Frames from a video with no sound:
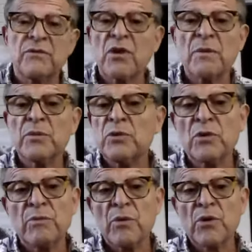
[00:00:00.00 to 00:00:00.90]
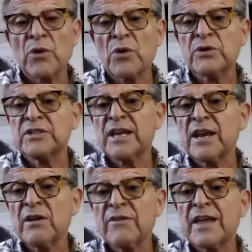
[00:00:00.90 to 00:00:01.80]
of our immune protocols
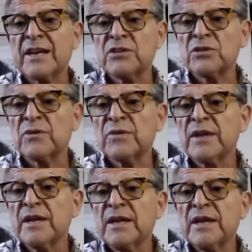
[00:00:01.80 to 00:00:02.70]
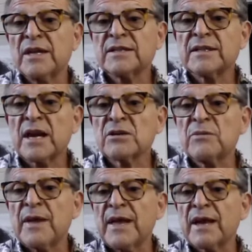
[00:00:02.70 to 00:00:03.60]
take care of that issue.
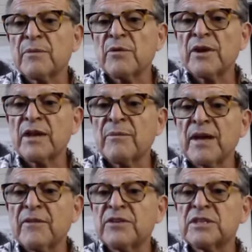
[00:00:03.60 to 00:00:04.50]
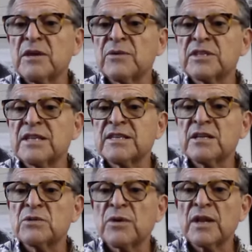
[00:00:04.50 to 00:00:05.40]
Dr. Mag, Maria, my FET was on
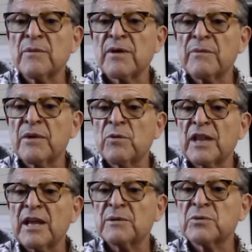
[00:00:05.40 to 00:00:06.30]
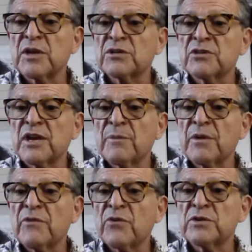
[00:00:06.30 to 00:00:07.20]
1020 and my midway labs were yesterday.
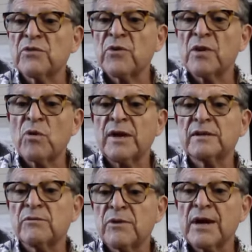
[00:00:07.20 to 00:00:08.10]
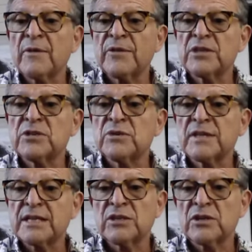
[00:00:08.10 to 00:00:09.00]
P4 is 41. Wow,
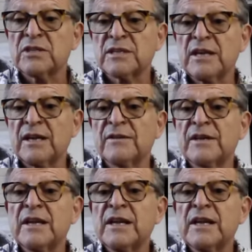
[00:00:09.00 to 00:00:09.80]
B2, that's a good sign.